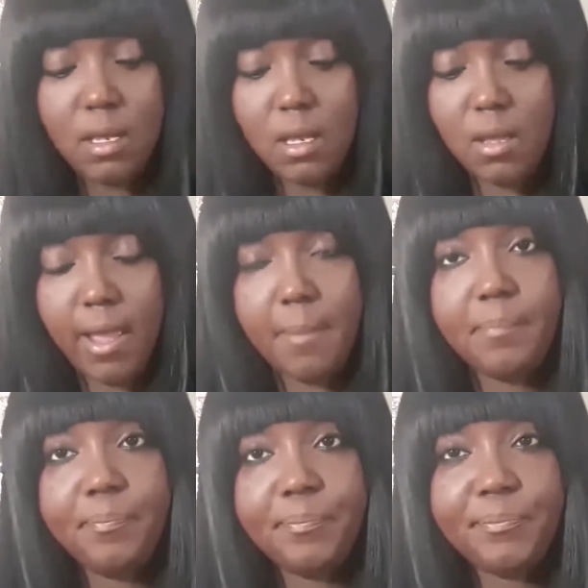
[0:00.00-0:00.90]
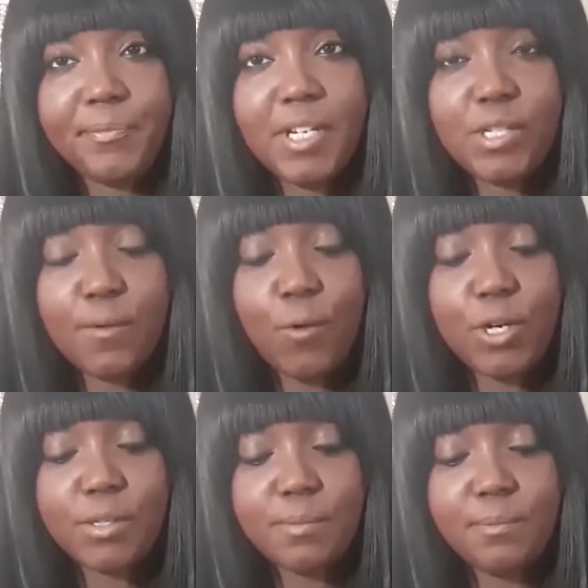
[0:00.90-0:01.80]
Okay, so of
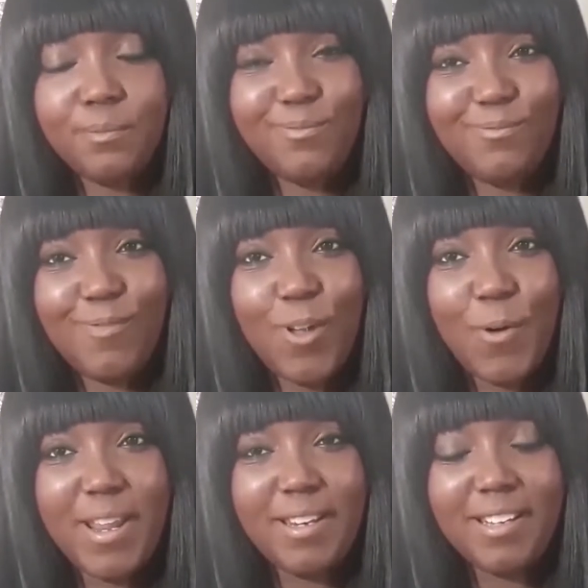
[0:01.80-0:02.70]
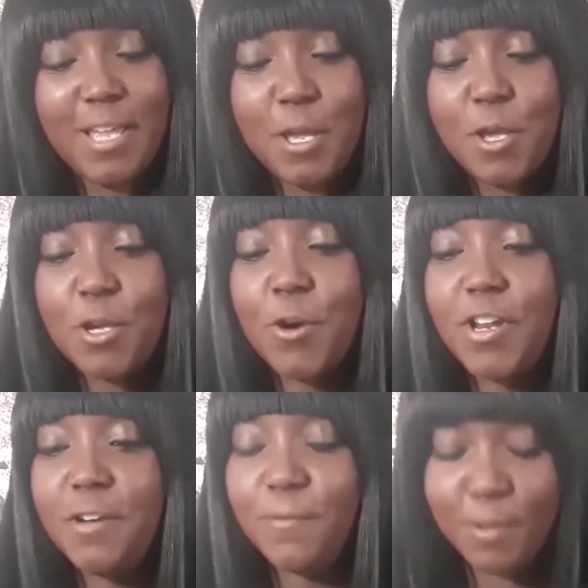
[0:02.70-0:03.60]
course, going
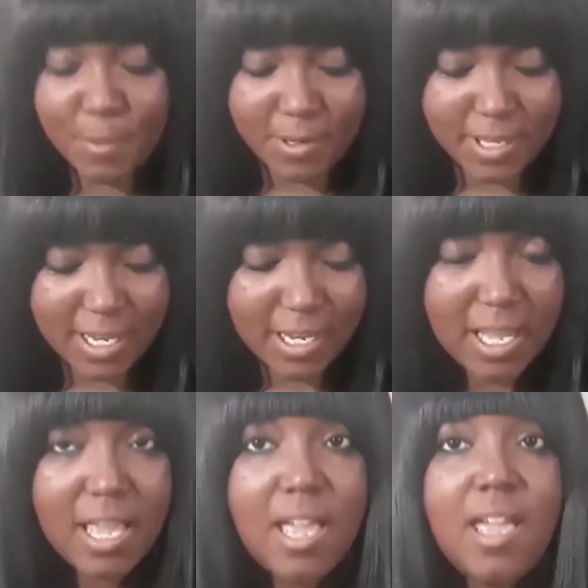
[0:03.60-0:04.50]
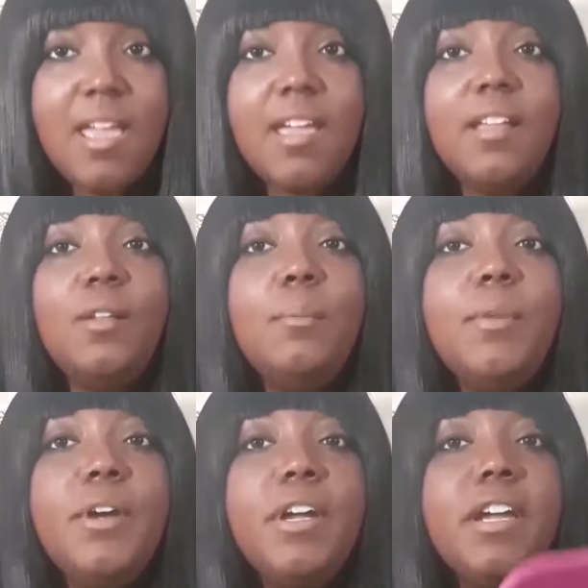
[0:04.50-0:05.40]
in for the real thing. Got a little
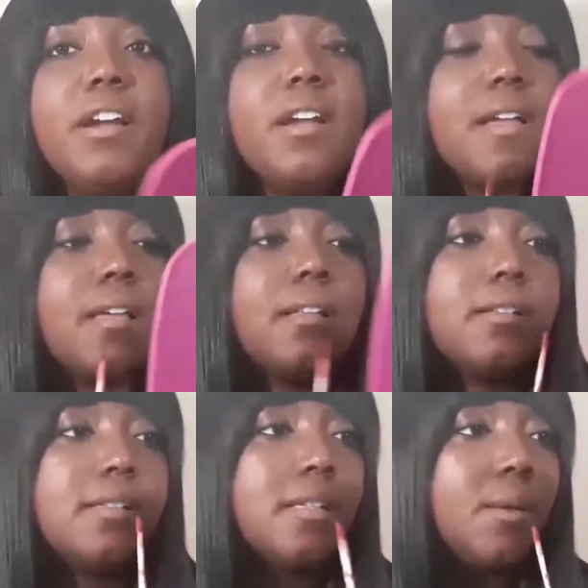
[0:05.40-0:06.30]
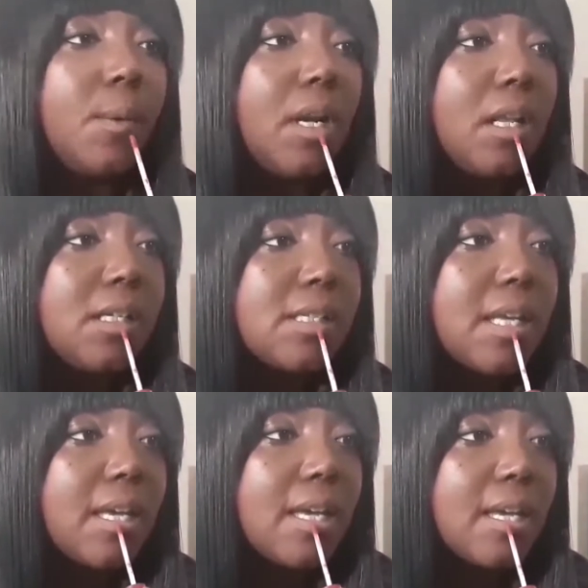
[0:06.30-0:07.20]
mirror here. Let's see what it looks
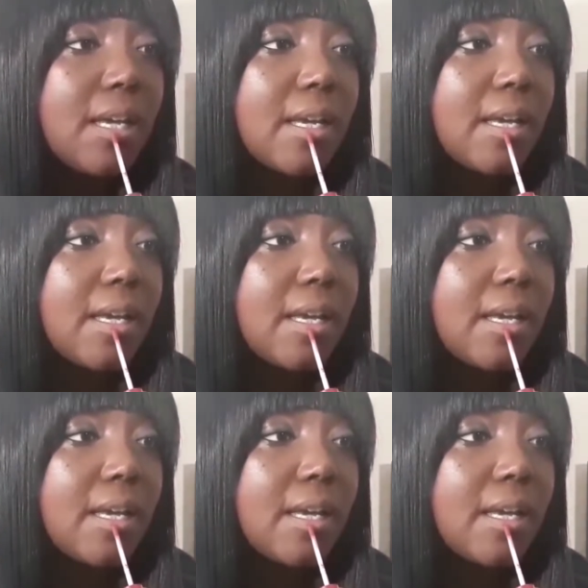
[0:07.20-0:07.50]
like.